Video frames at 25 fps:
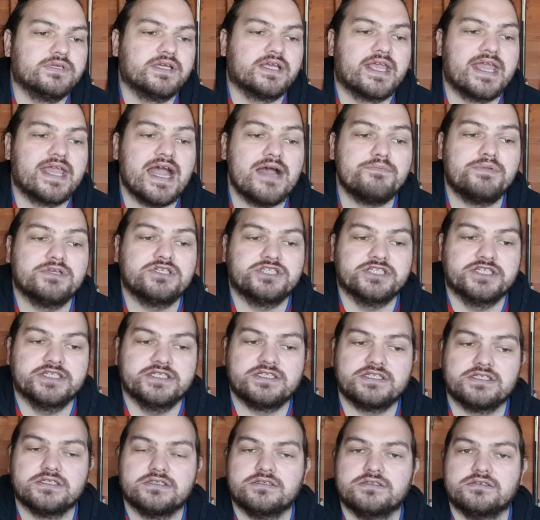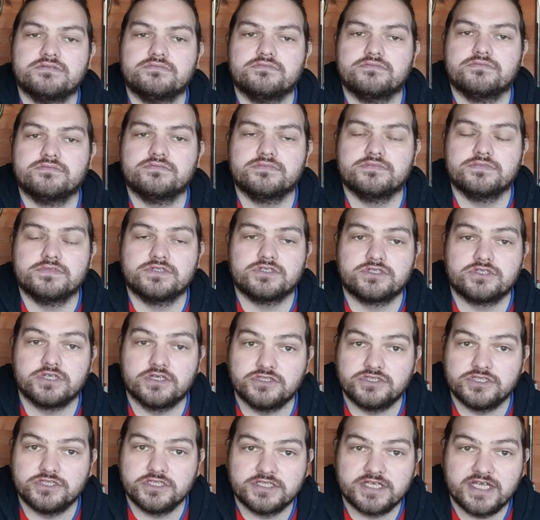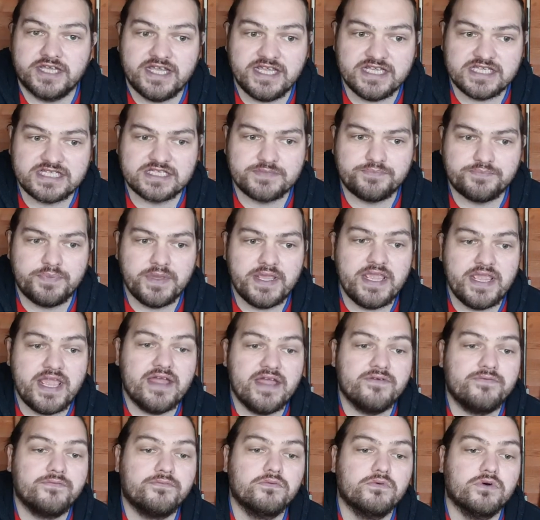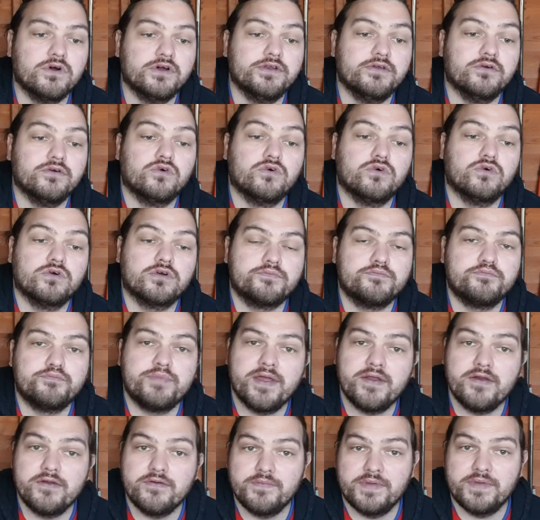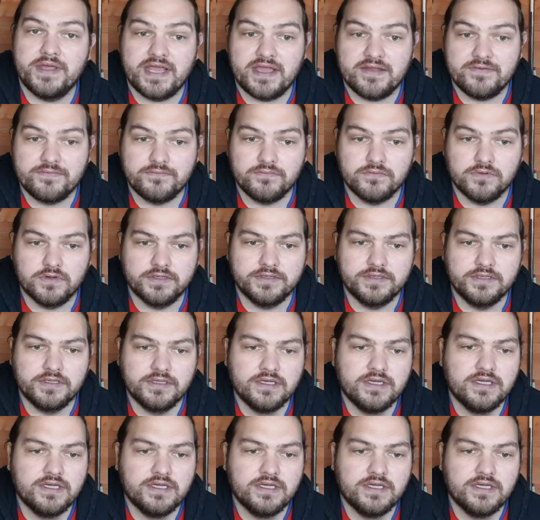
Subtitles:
Cabbages such as a Hispy F1 or Pyramid F1,